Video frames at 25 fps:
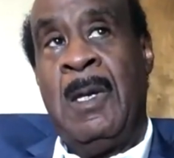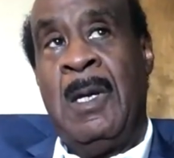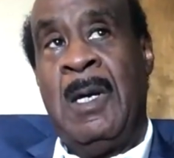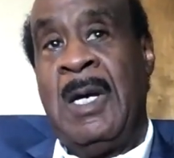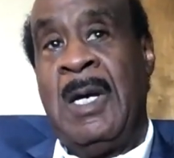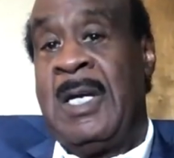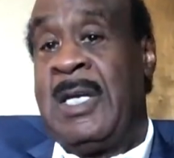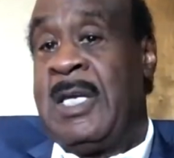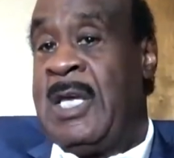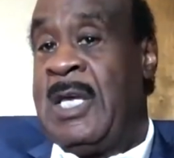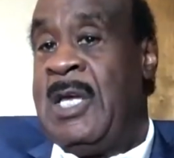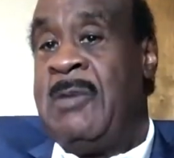
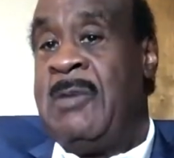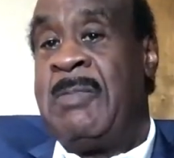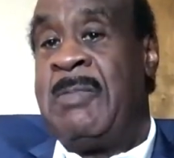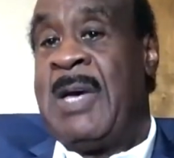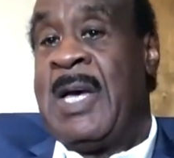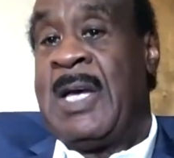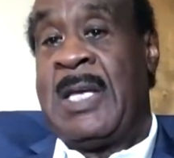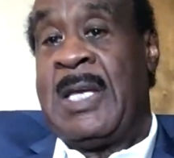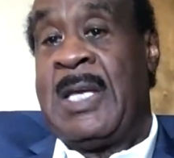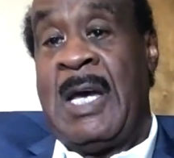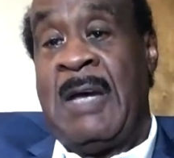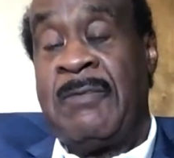I came
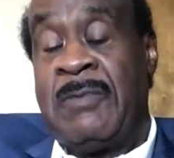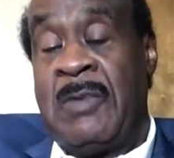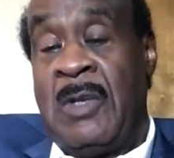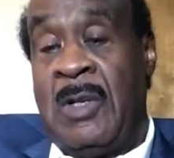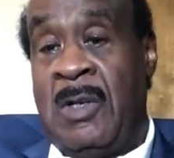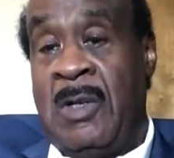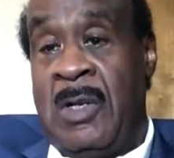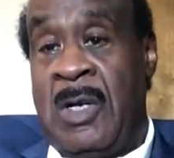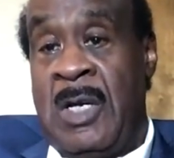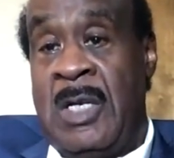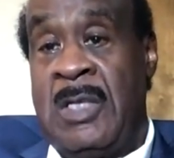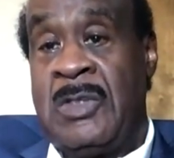back after
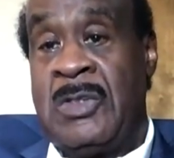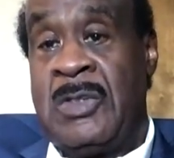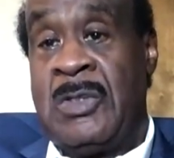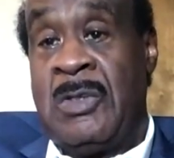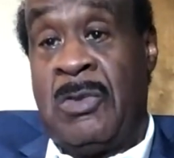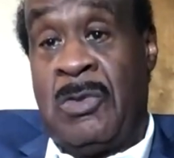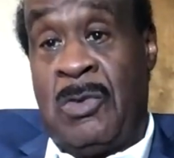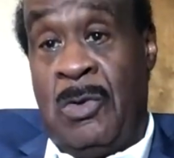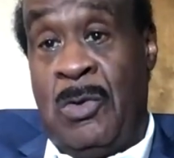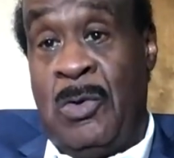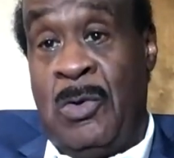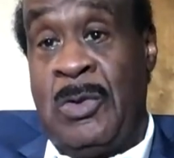lunch,
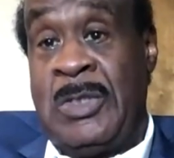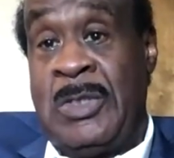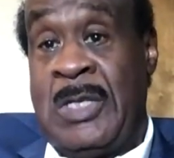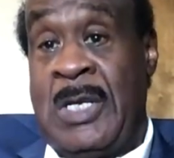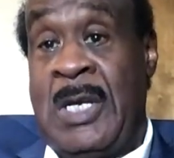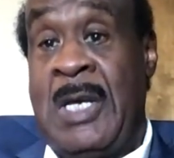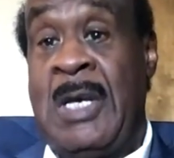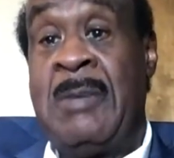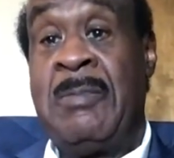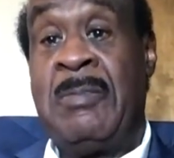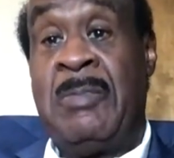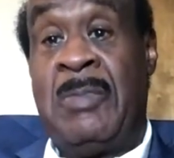third
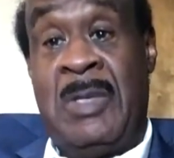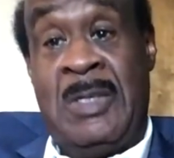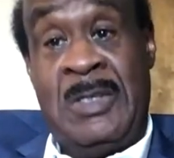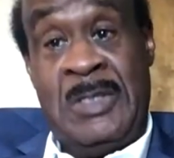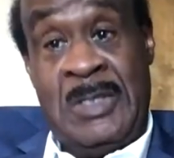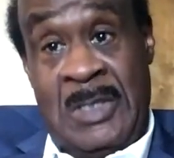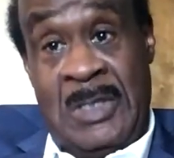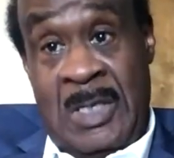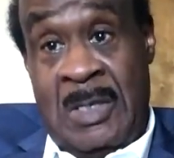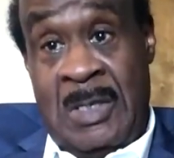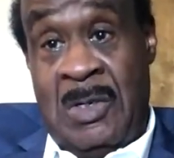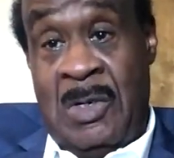time, they
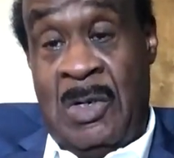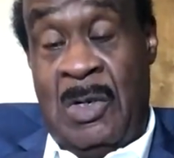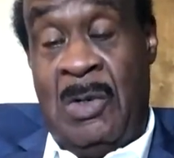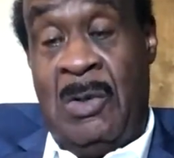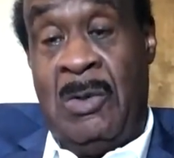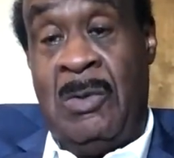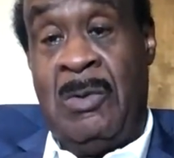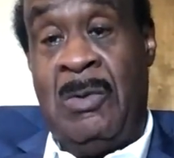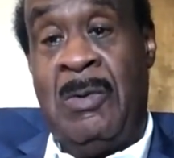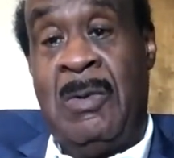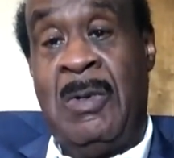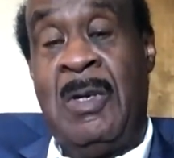said
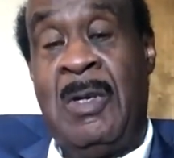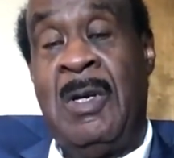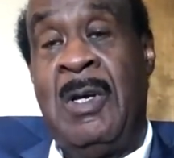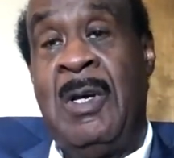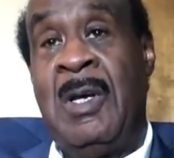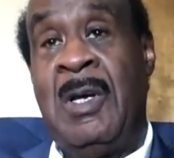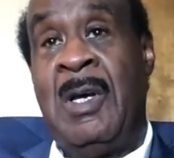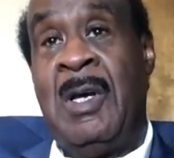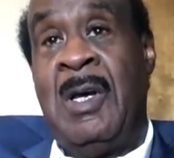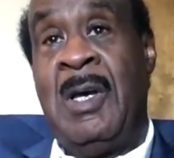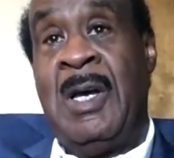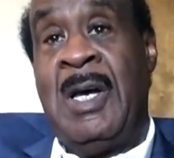no.
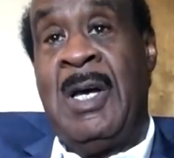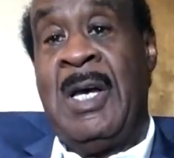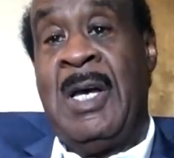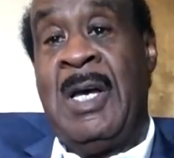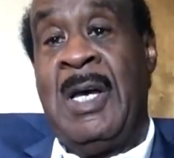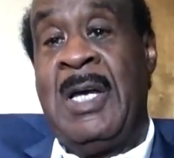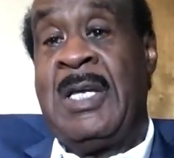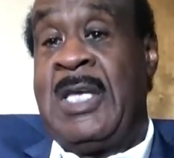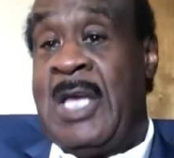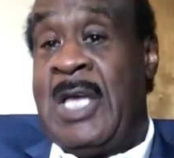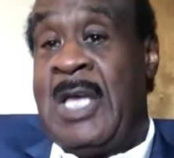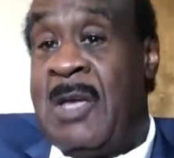
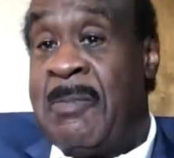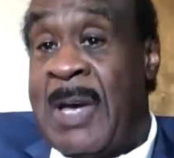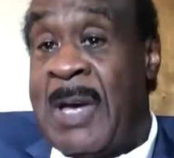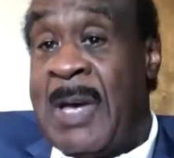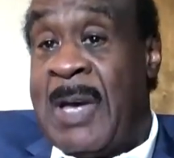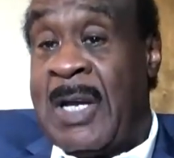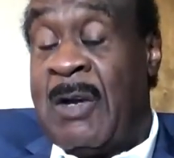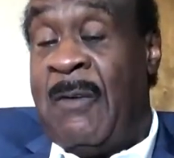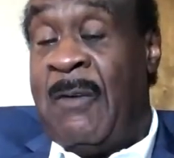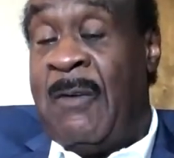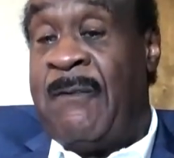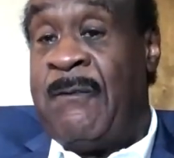I came
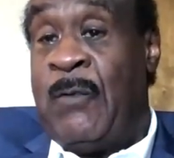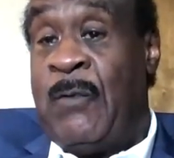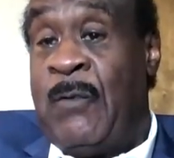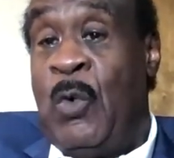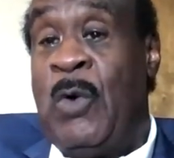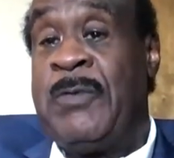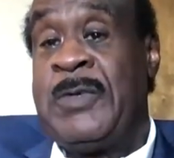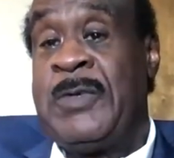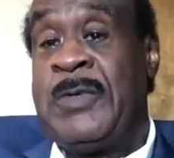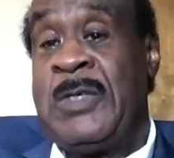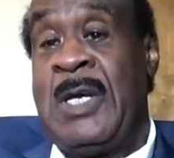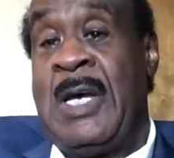back a
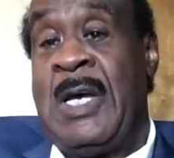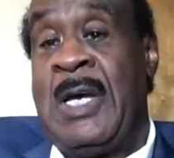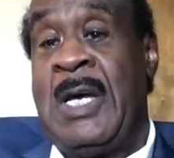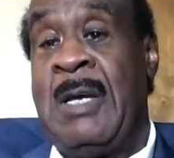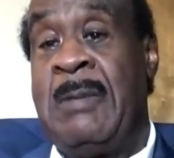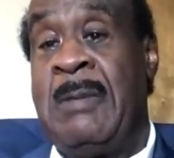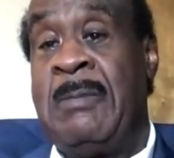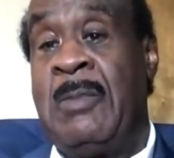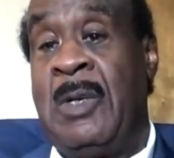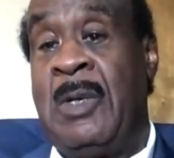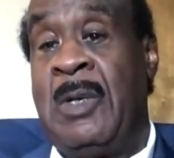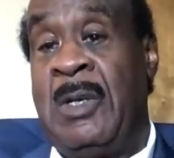fourth
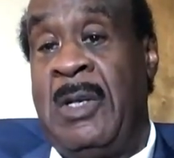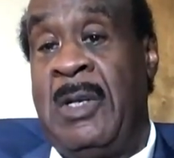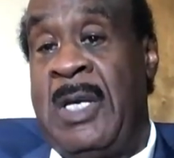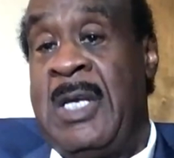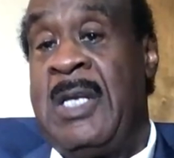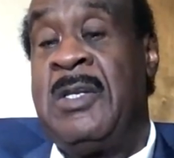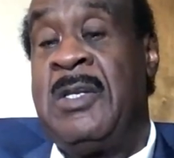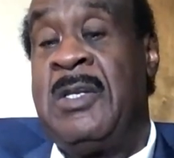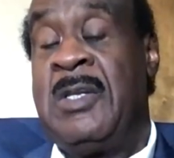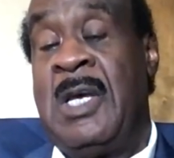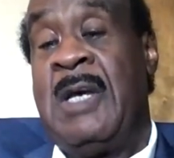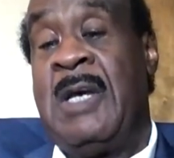time, late
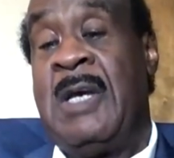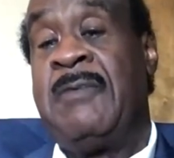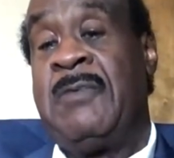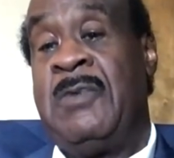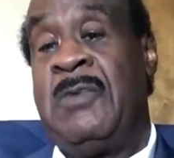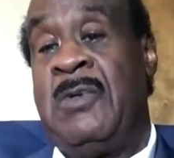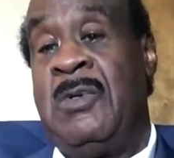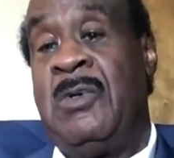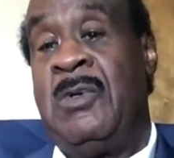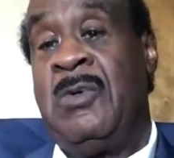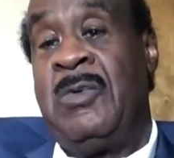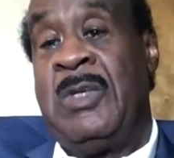in the
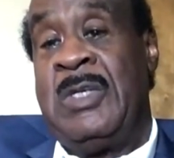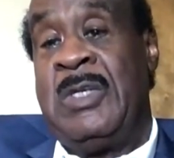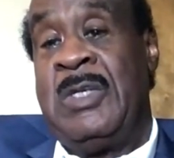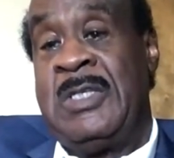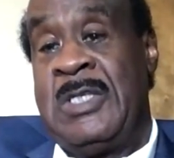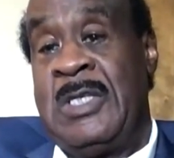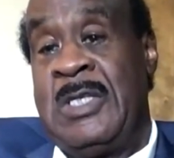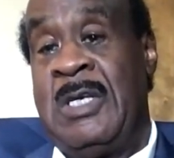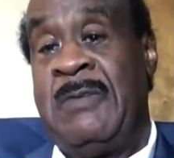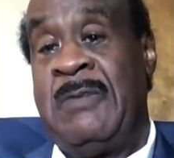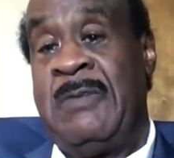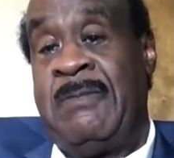afternoon, they
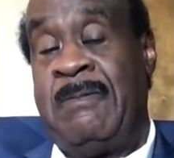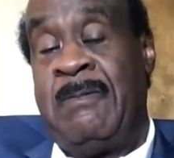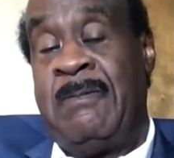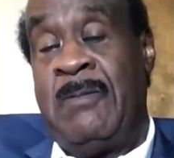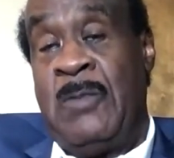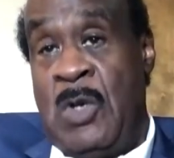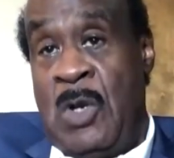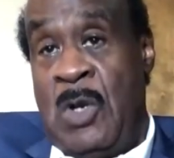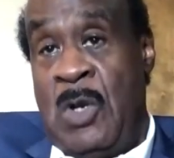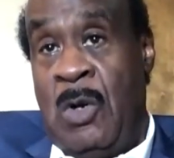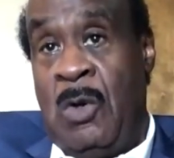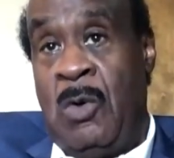said
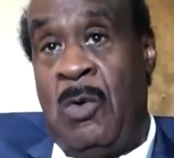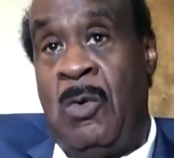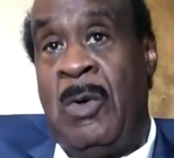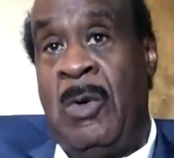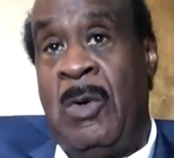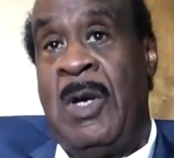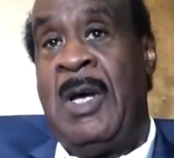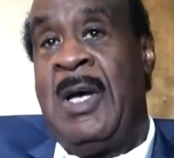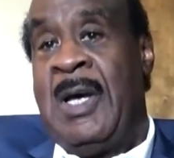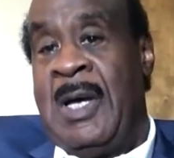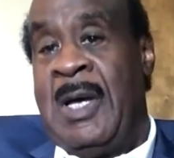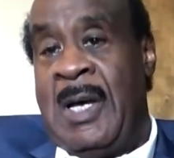no.
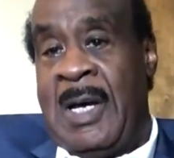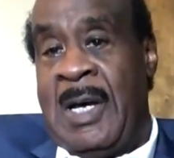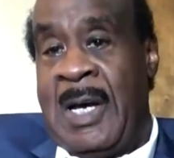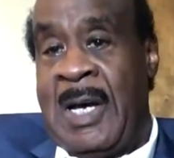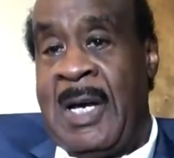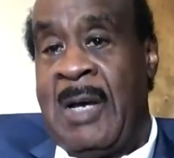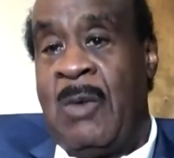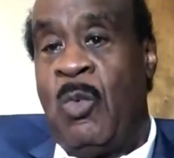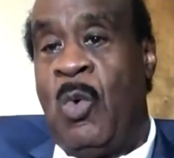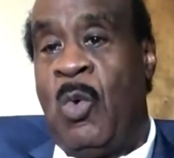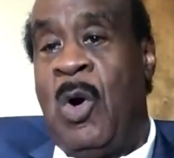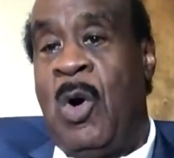
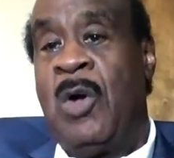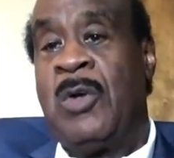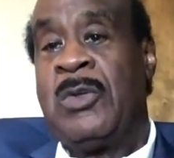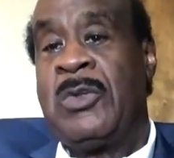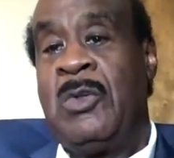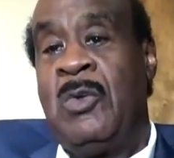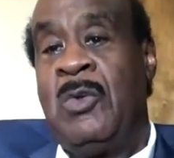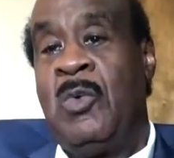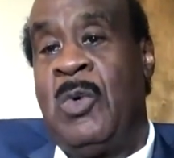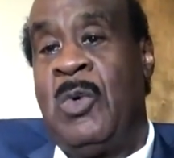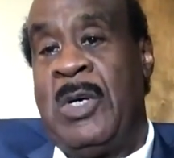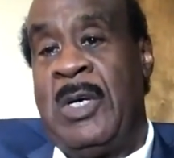I walked
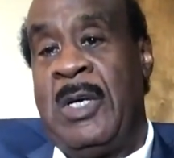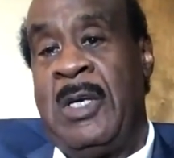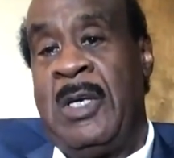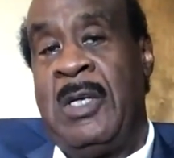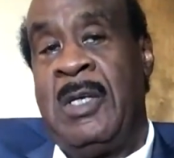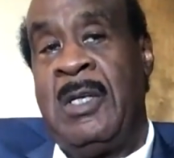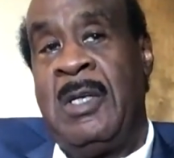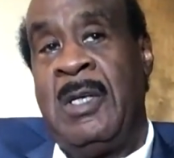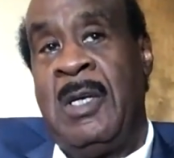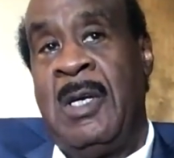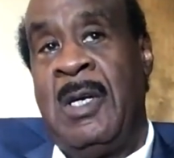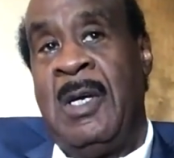
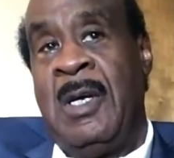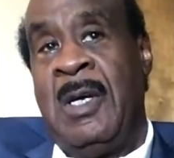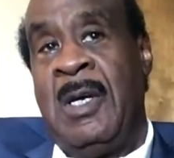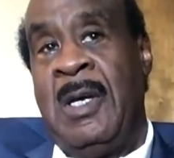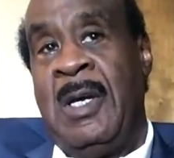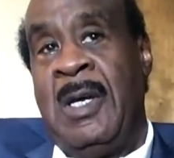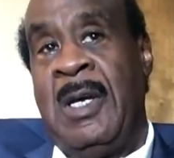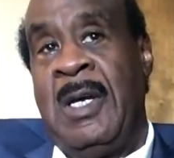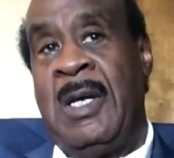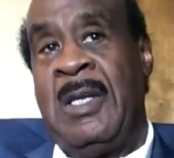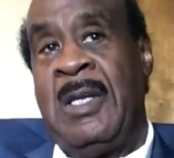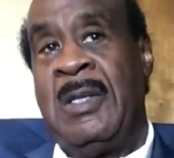away,
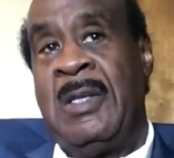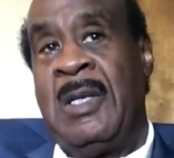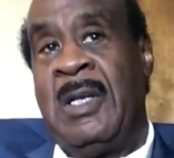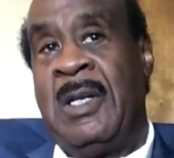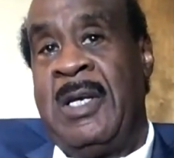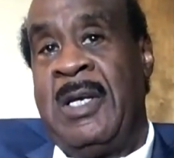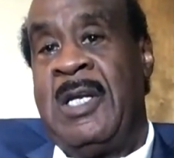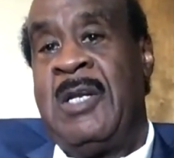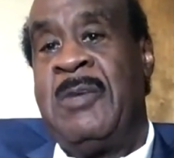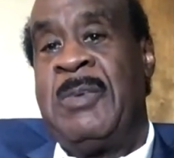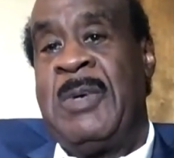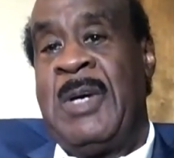and the
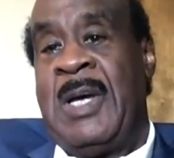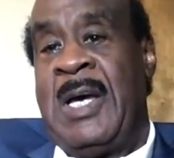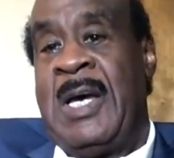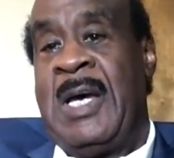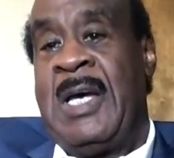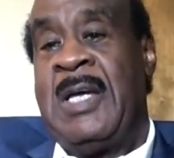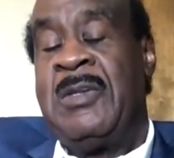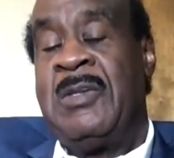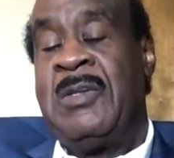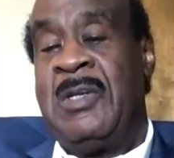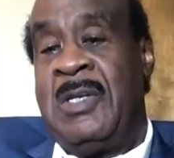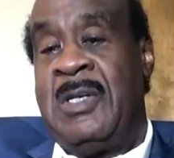lady
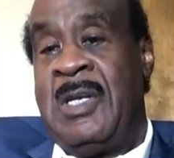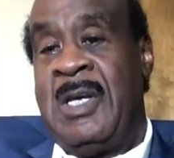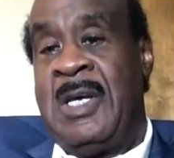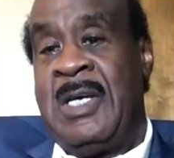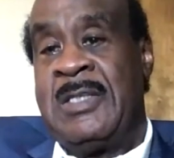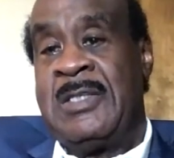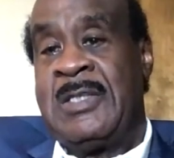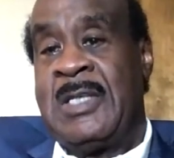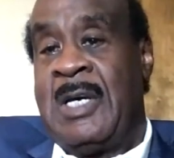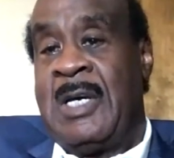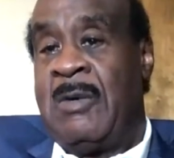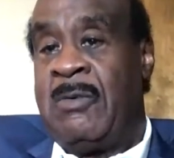behind the desk,